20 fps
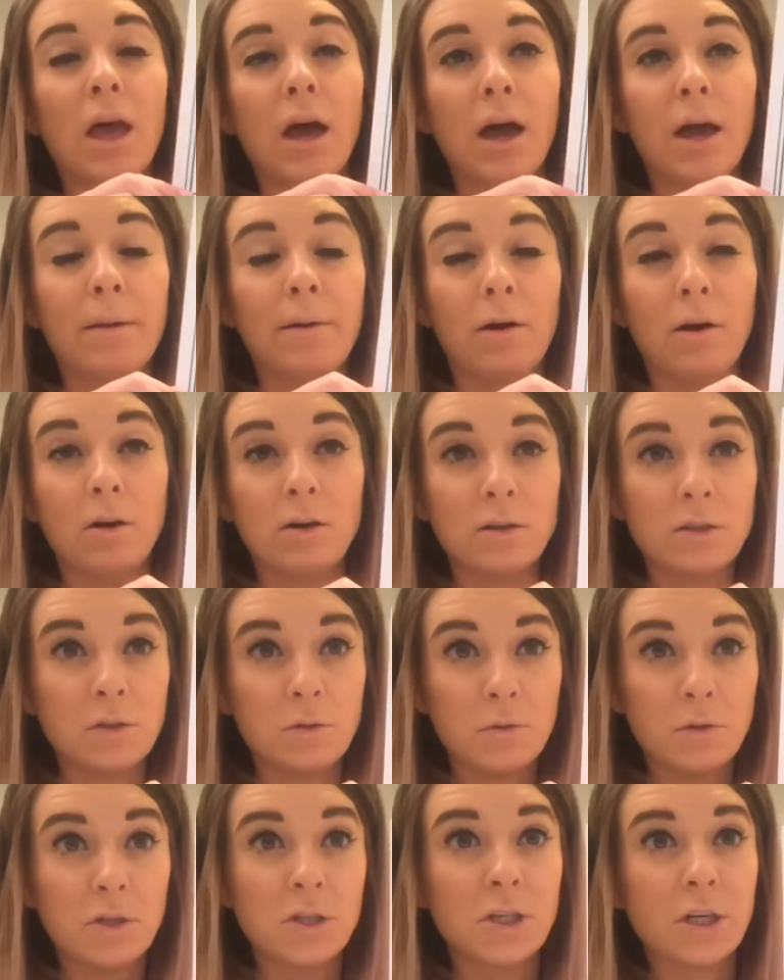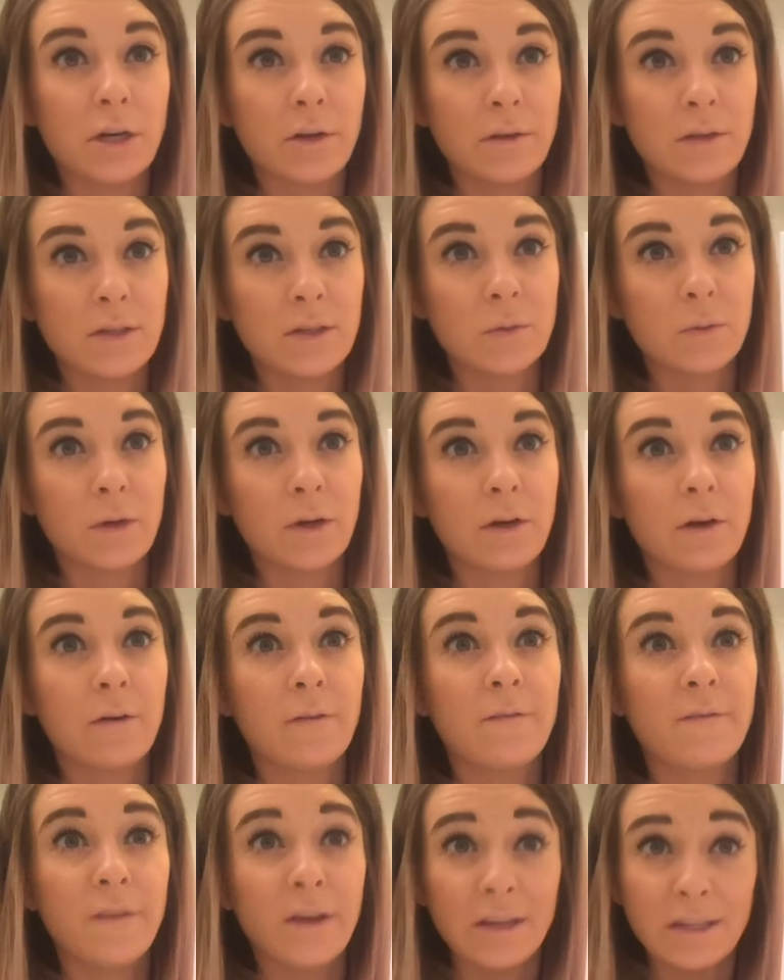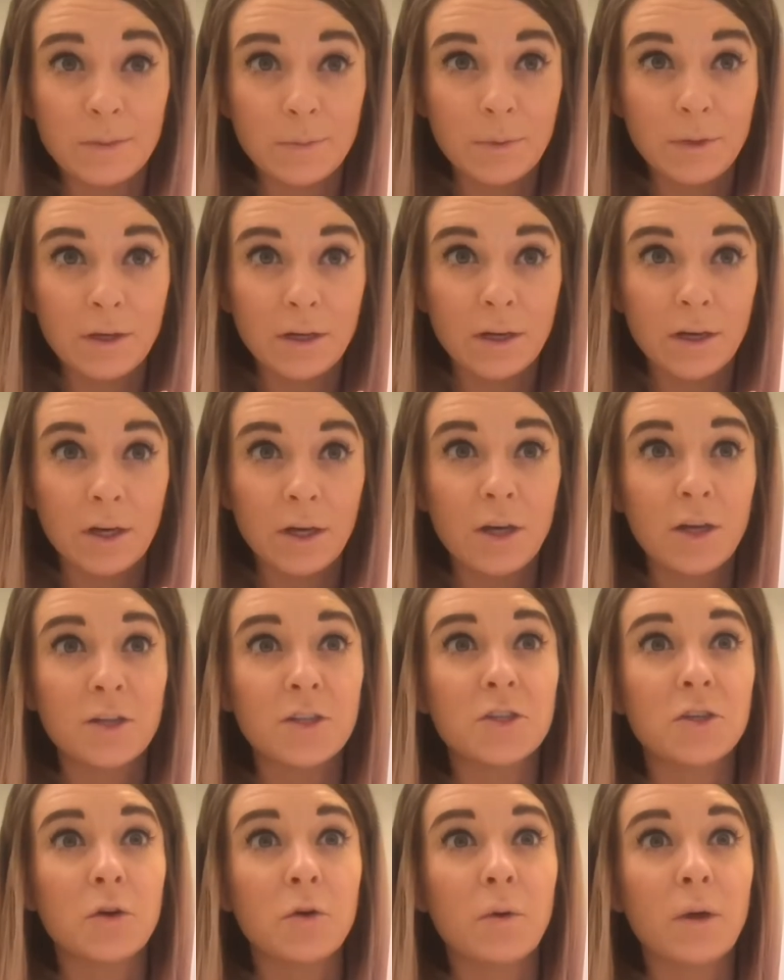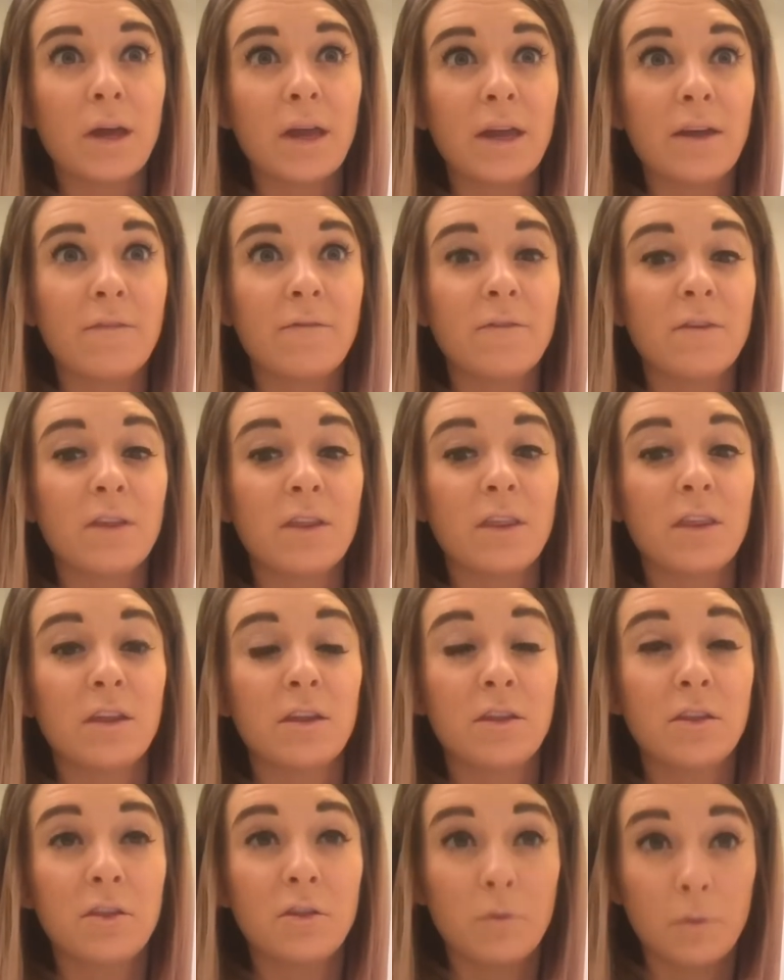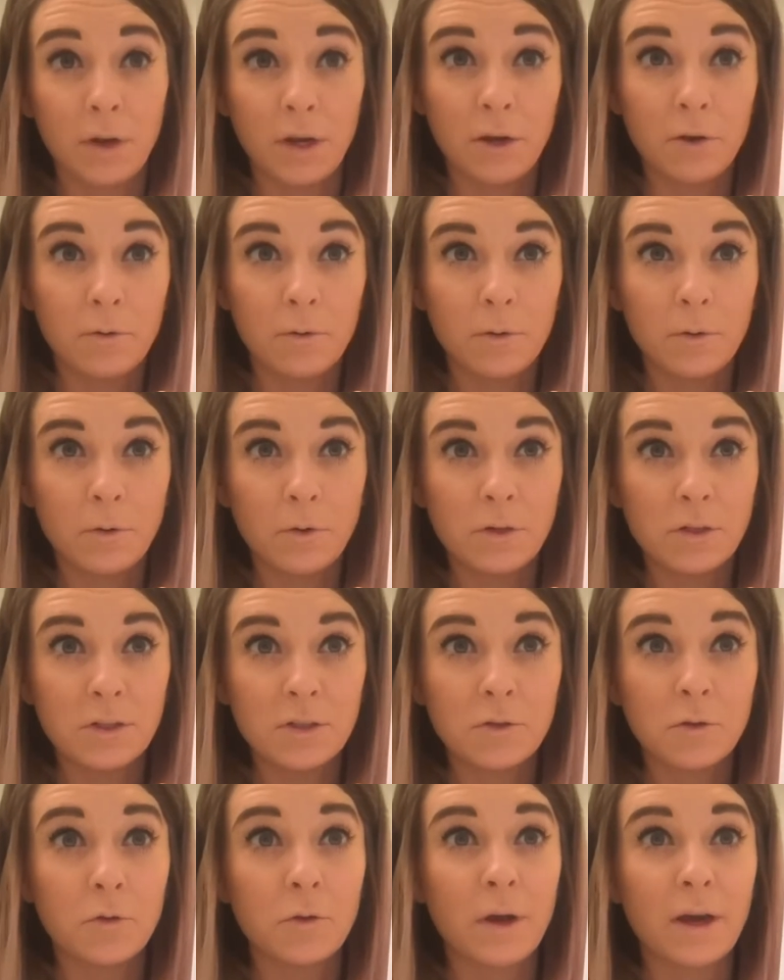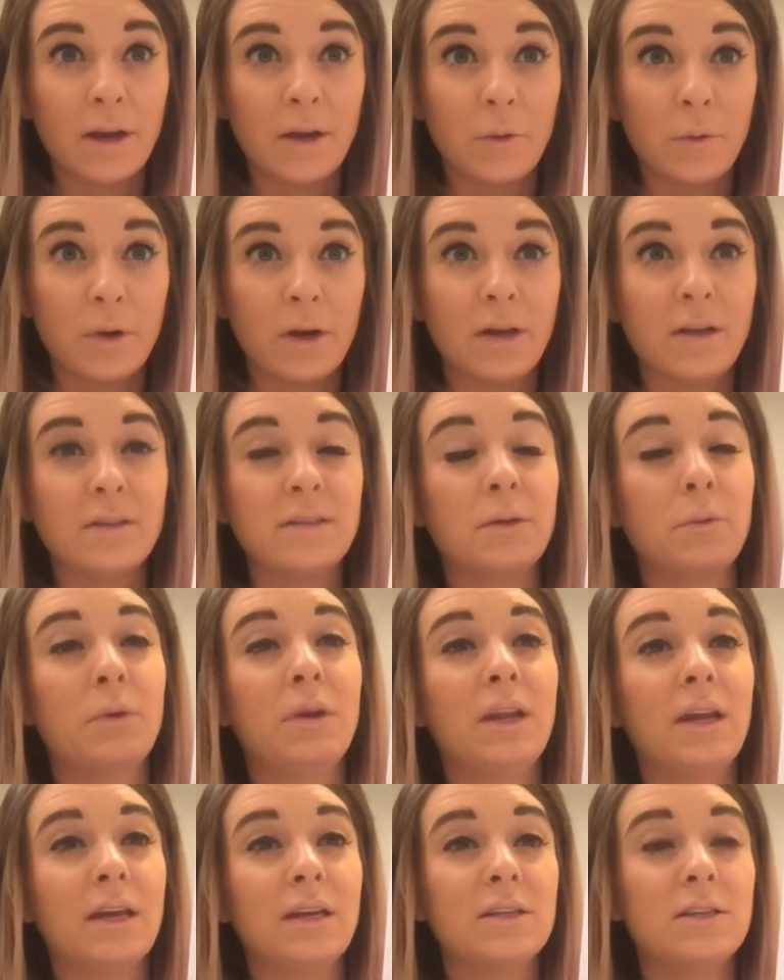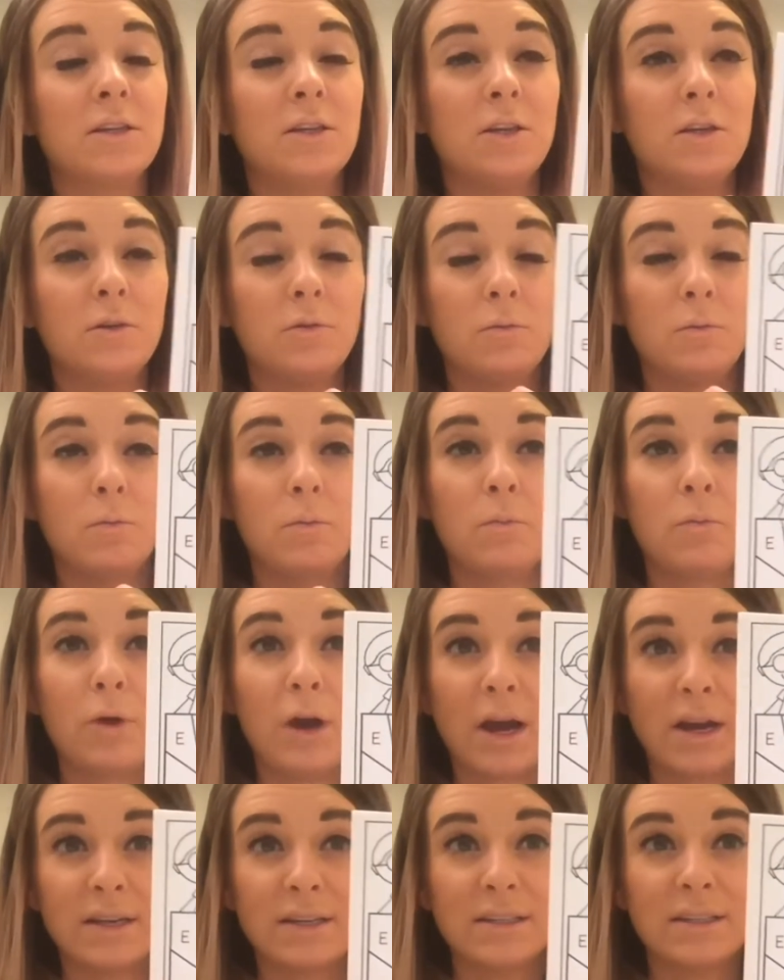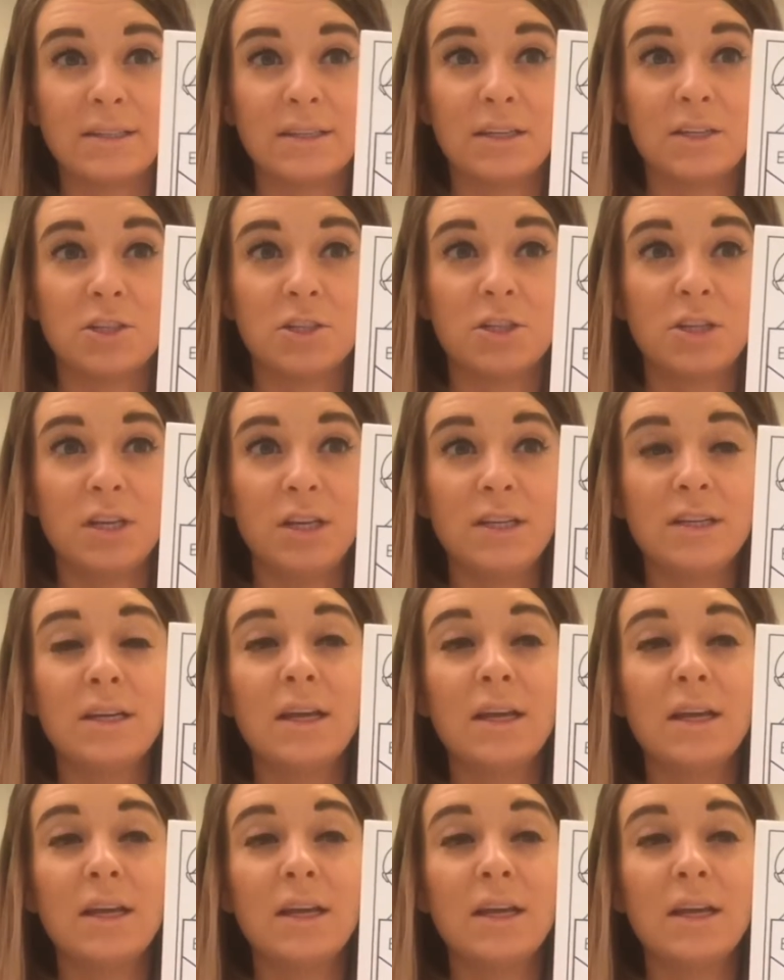I also will share this one on Facebook, so if the 3-year-olds or anyone else that would like to practice this sheet,